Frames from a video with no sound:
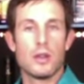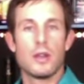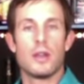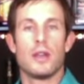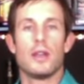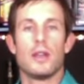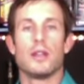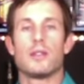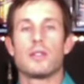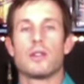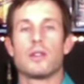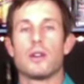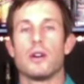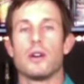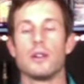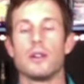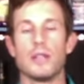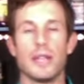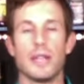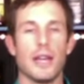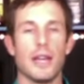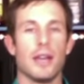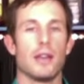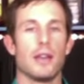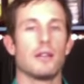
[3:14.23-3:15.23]
it's called
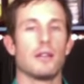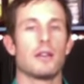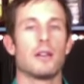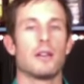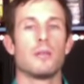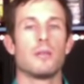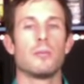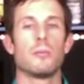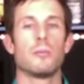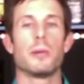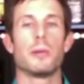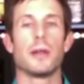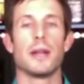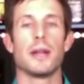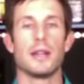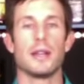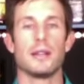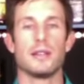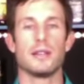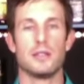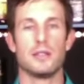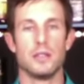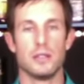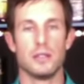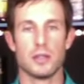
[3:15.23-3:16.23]
a Bloody
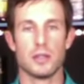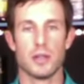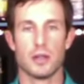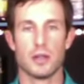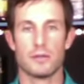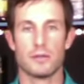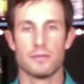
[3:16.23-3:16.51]
Caesar.